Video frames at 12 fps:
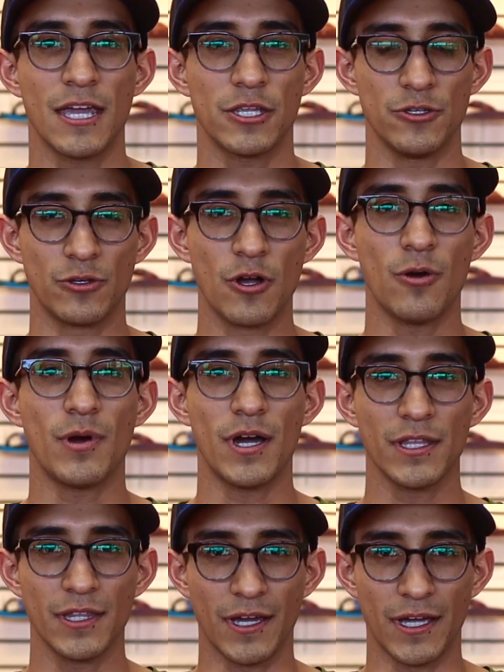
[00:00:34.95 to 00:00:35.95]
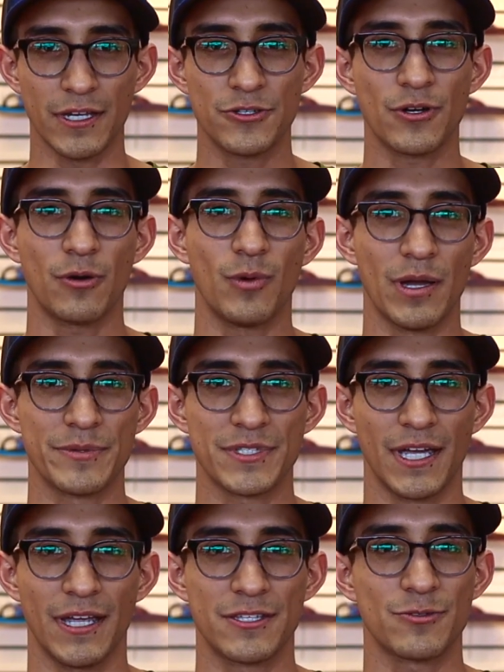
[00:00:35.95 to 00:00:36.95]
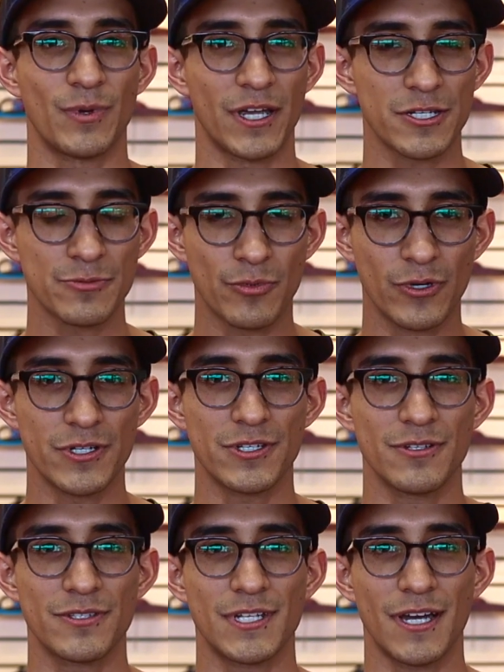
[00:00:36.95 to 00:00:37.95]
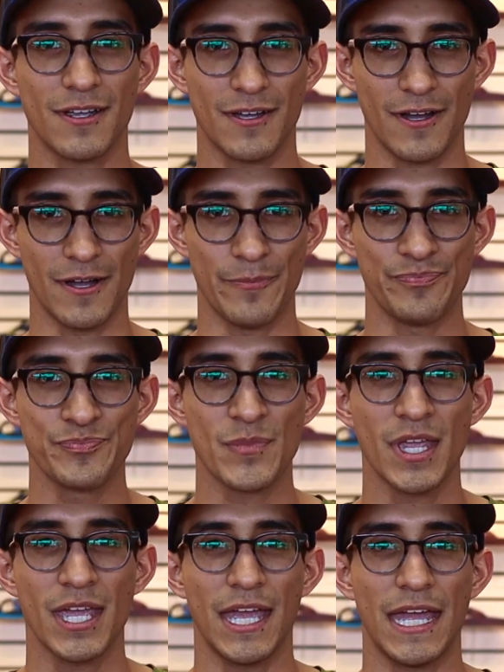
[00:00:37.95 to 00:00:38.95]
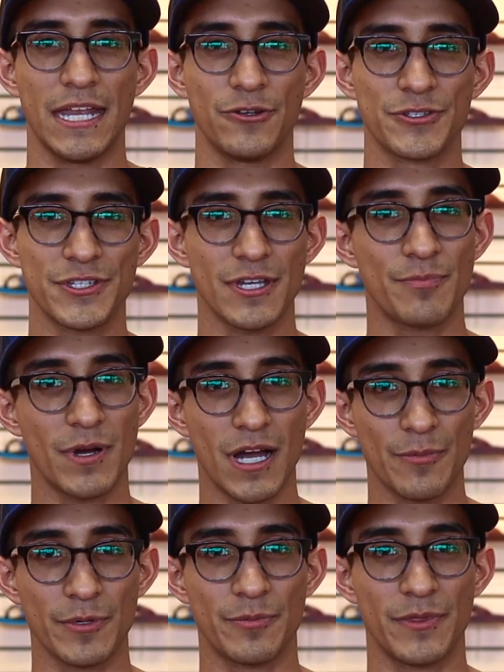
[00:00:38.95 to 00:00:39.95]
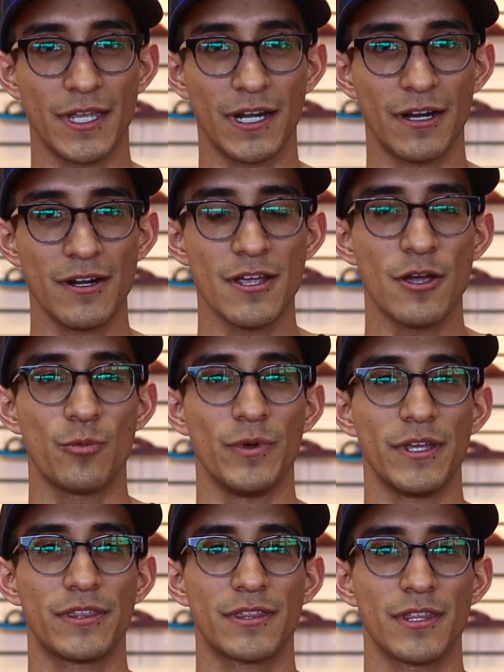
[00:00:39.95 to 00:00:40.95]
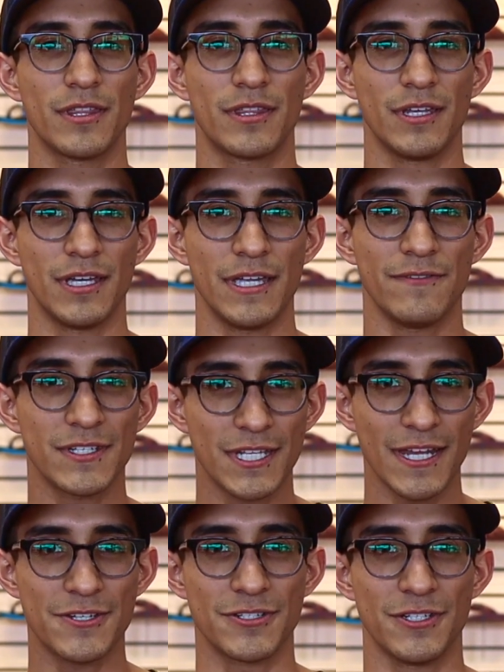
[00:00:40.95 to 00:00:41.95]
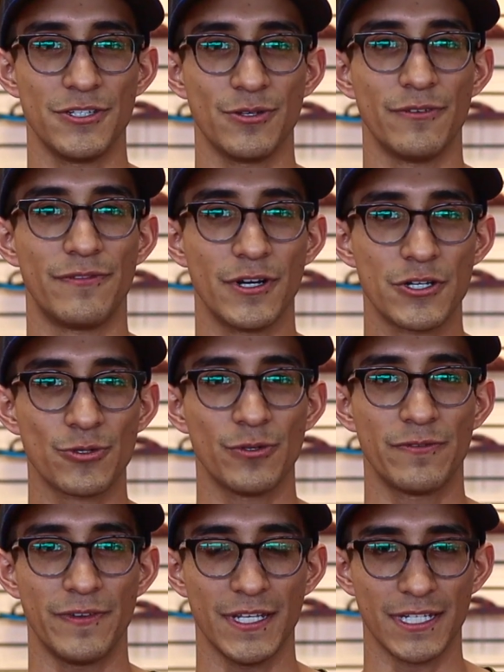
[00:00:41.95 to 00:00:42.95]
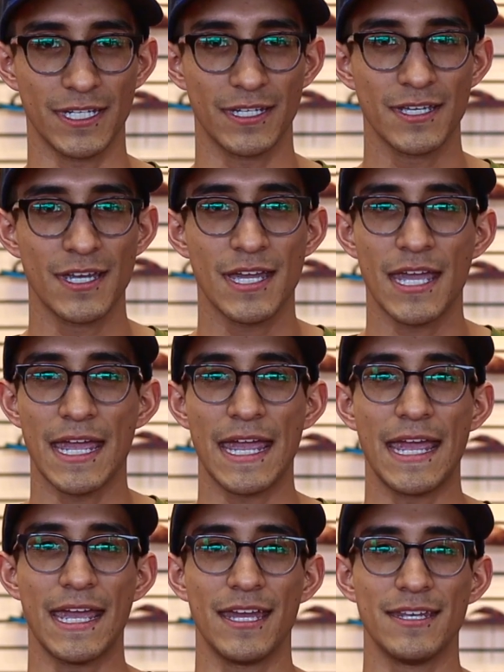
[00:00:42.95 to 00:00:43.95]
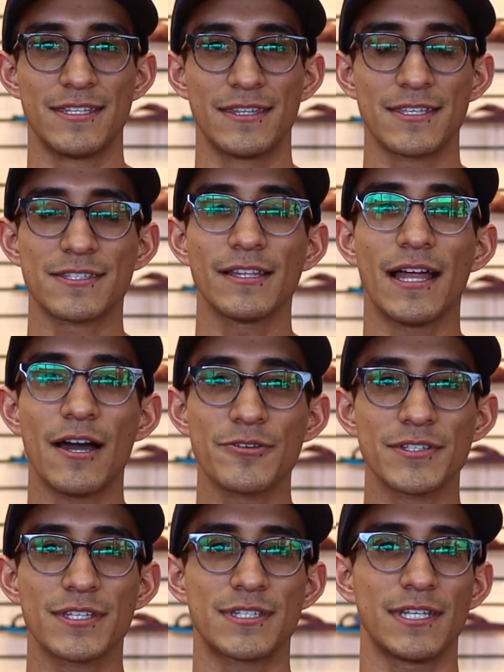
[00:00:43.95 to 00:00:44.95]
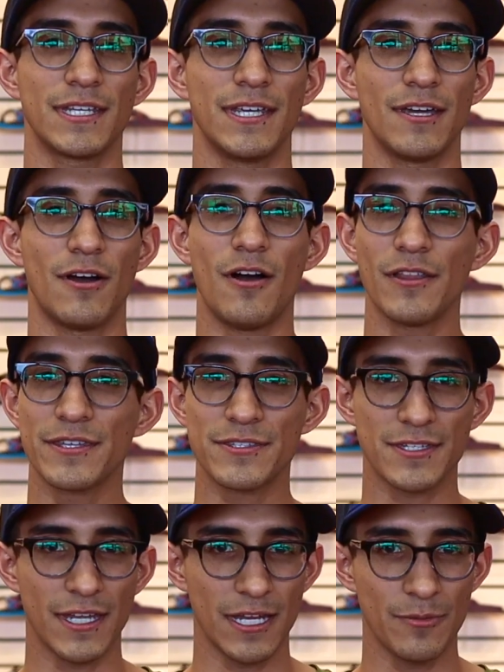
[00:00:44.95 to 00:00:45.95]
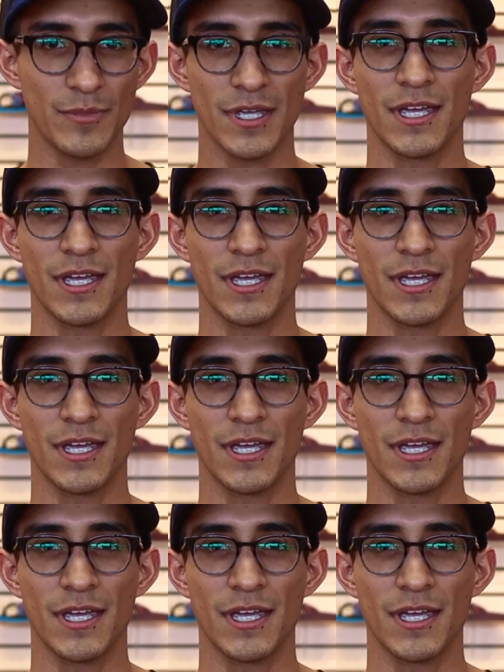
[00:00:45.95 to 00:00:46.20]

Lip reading: you go online to our website, swagsportshoes.com, and you'll see a pop-up there with the invitation to do a virtual fitting. And this allows us to get all the same